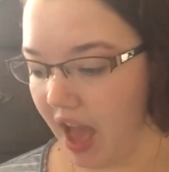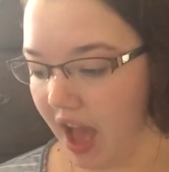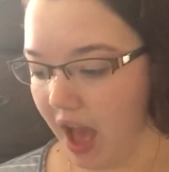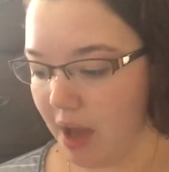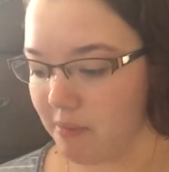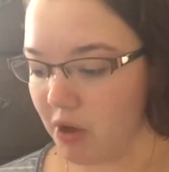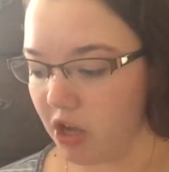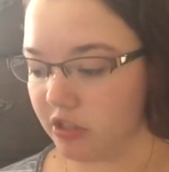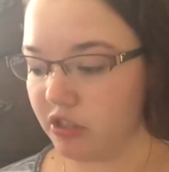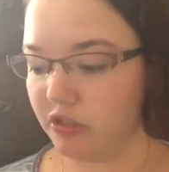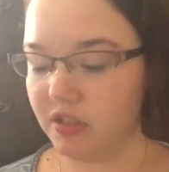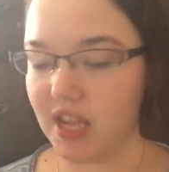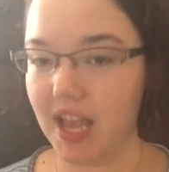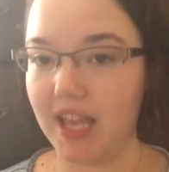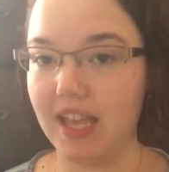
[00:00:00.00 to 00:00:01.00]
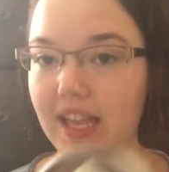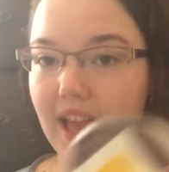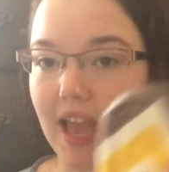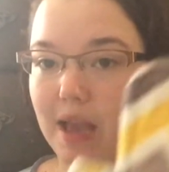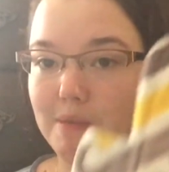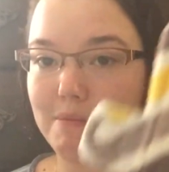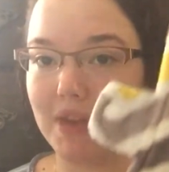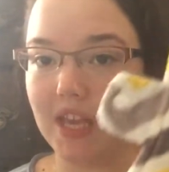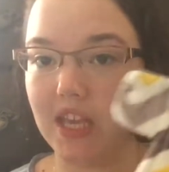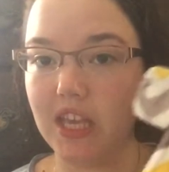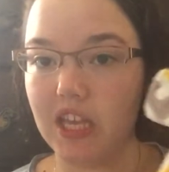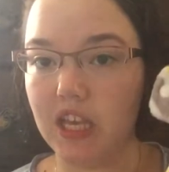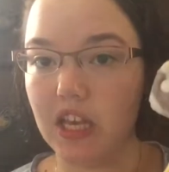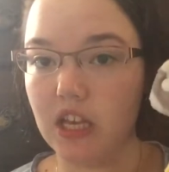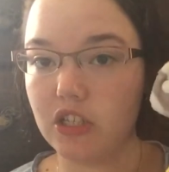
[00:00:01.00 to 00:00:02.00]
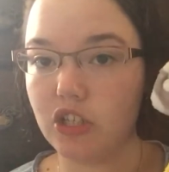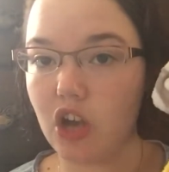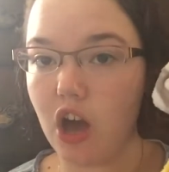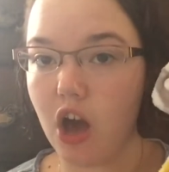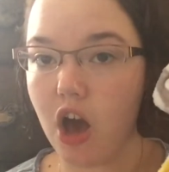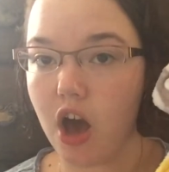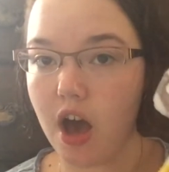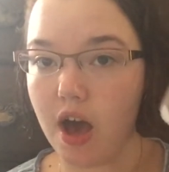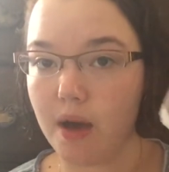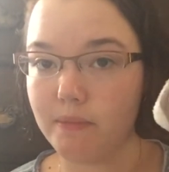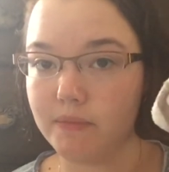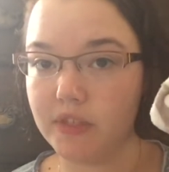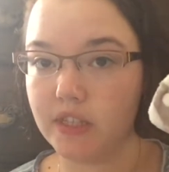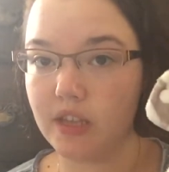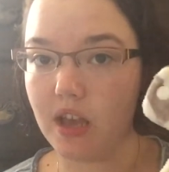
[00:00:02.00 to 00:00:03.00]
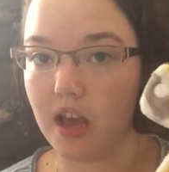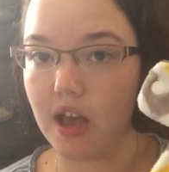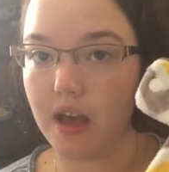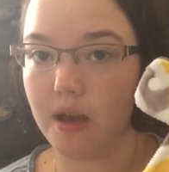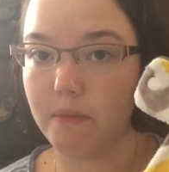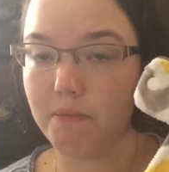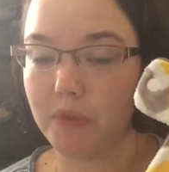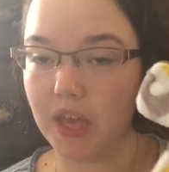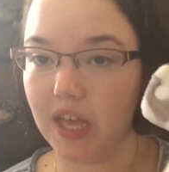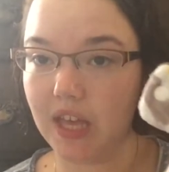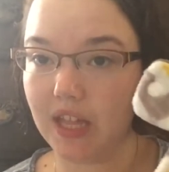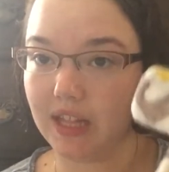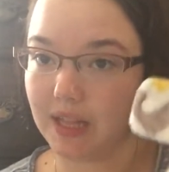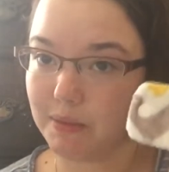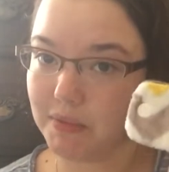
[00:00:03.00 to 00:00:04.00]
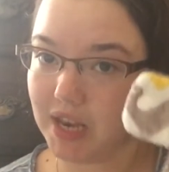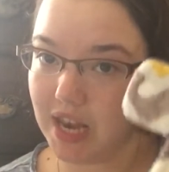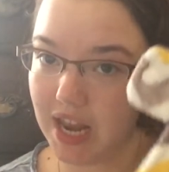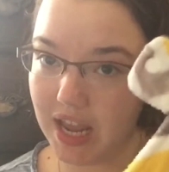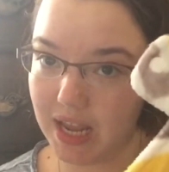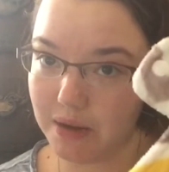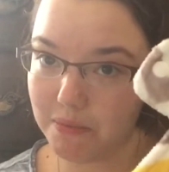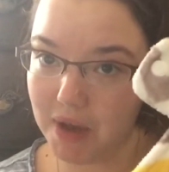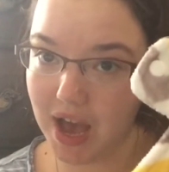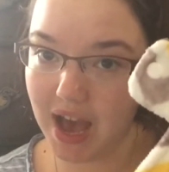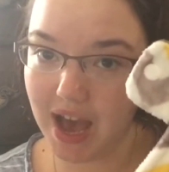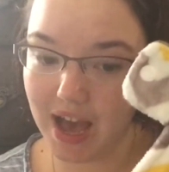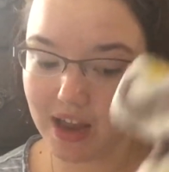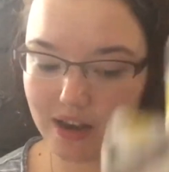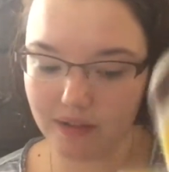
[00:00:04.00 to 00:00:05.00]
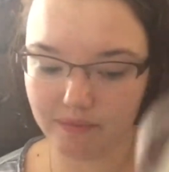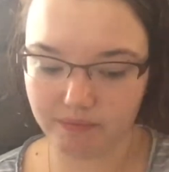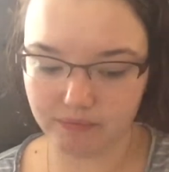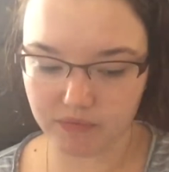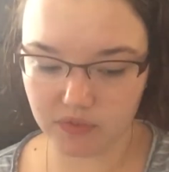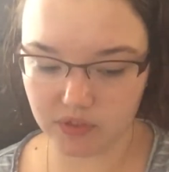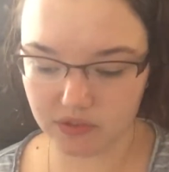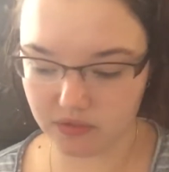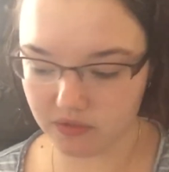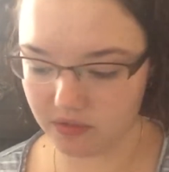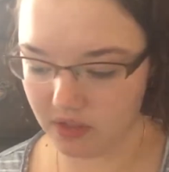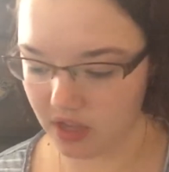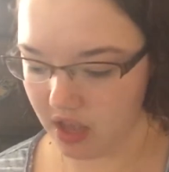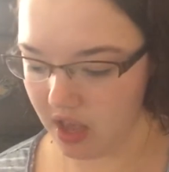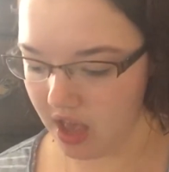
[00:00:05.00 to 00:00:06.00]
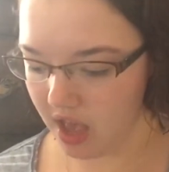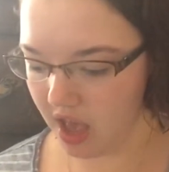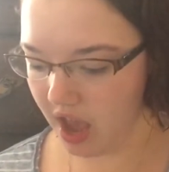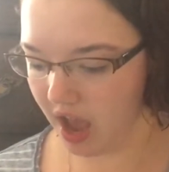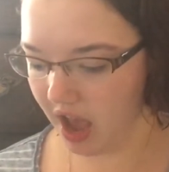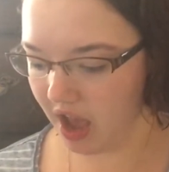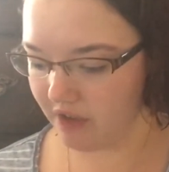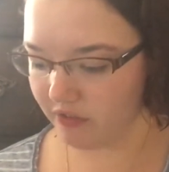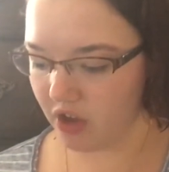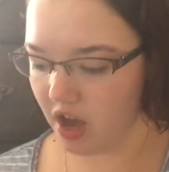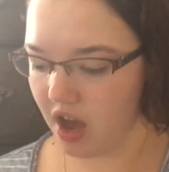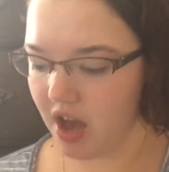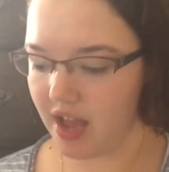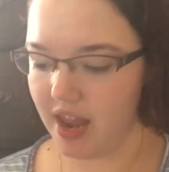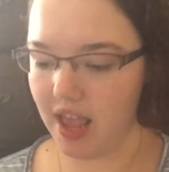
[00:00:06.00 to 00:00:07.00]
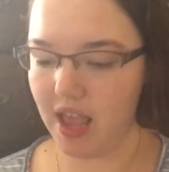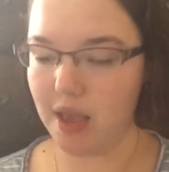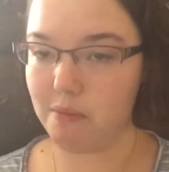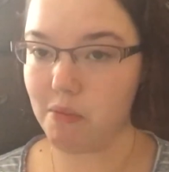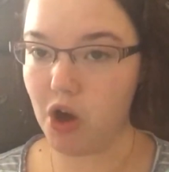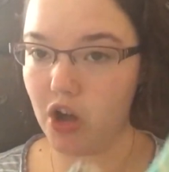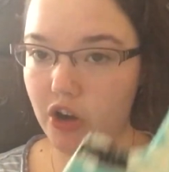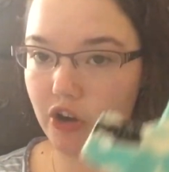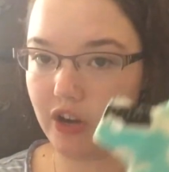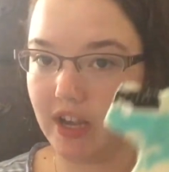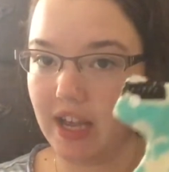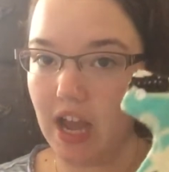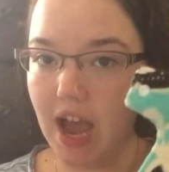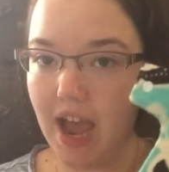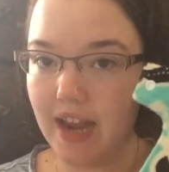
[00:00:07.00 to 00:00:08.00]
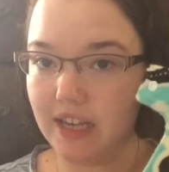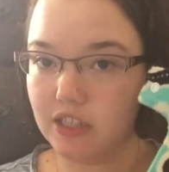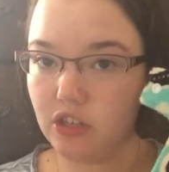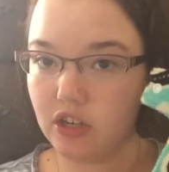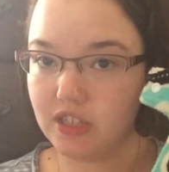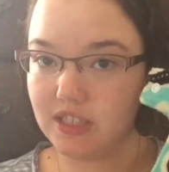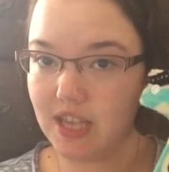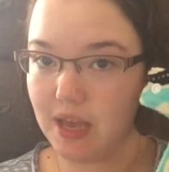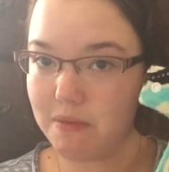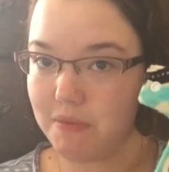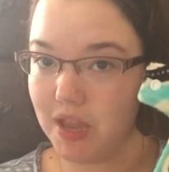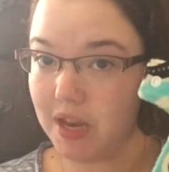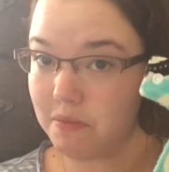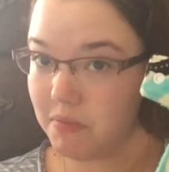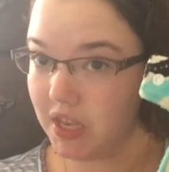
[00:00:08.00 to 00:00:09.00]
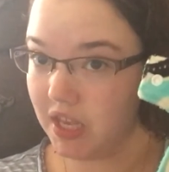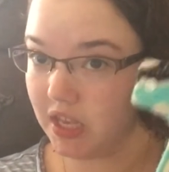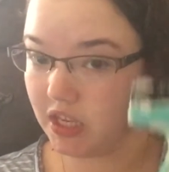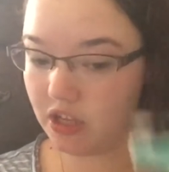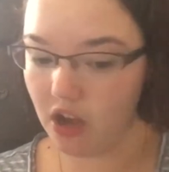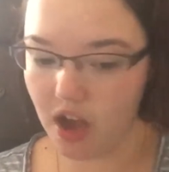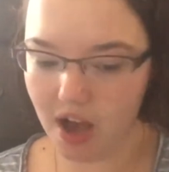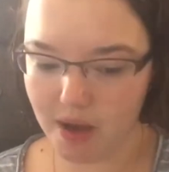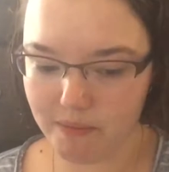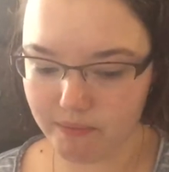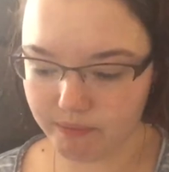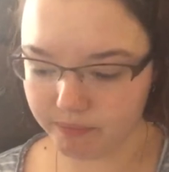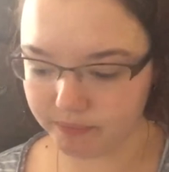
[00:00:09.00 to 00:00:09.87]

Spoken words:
I'm also taking a Minky topped pink lemonade pad. I've got a moderate Heidi's Hearts handmade Minky top.